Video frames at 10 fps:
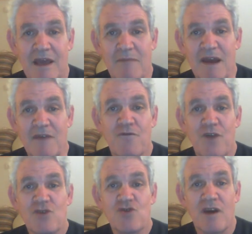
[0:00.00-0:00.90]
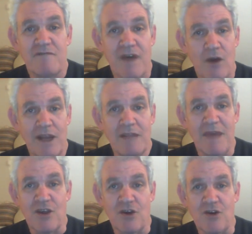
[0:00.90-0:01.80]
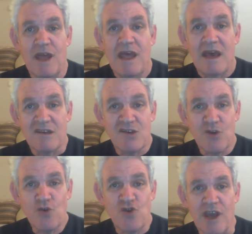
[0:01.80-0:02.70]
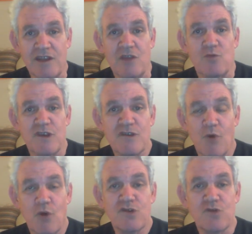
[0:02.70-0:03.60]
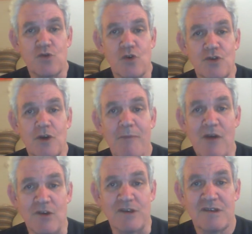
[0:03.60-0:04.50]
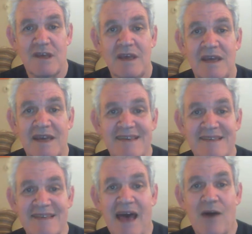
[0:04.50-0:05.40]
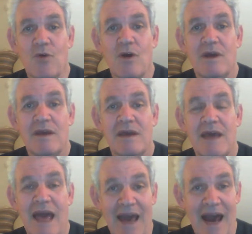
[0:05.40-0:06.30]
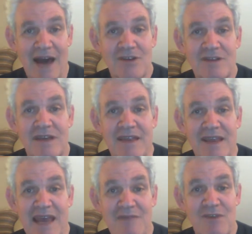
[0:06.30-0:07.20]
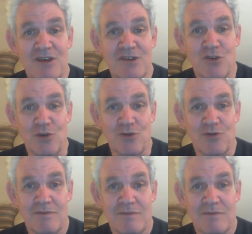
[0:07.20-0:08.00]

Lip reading: by a French violin maker associated with a small studio near Paris. It is now 111 years old.